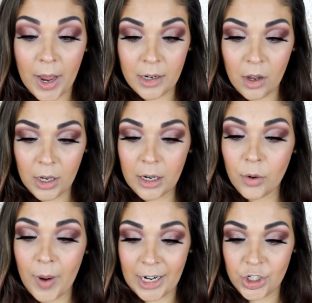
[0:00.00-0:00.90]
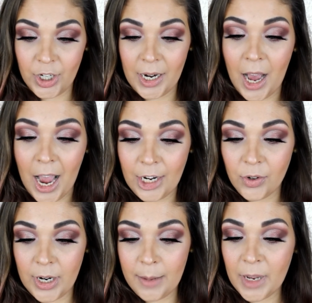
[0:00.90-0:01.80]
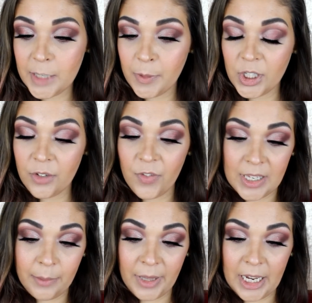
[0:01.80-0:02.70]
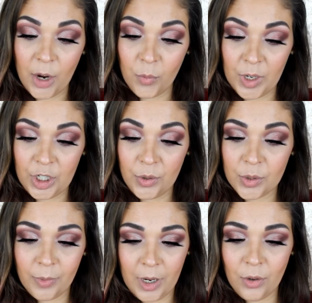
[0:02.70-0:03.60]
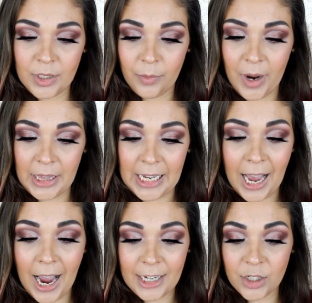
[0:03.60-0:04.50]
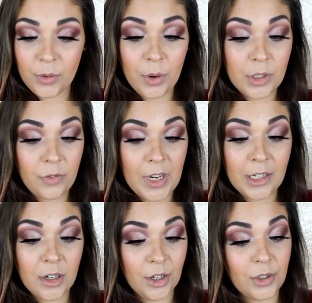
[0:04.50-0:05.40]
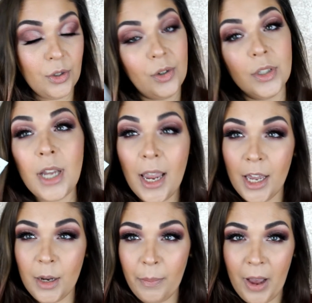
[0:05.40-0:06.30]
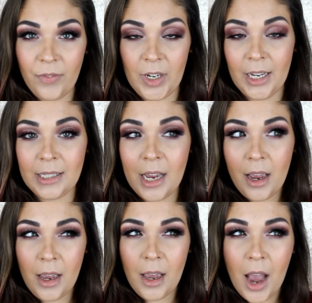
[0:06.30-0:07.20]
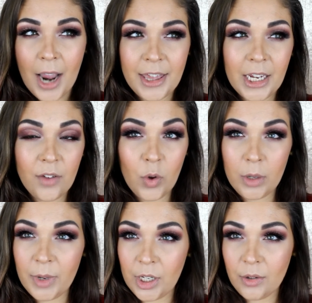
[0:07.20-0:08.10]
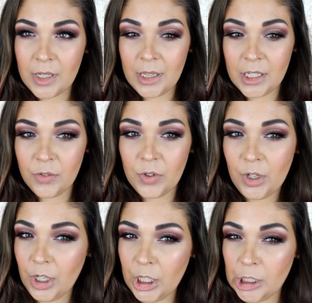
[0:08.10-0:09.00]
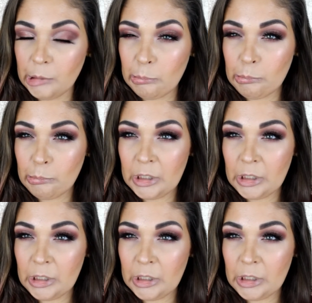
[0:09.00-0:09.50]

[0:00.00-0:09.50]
Retinol Correction Eye Cream. It's supposed to visibly reduce wrinkles around the eyes, crow's feet, dark circles, and puffiness. I think I've only been using this for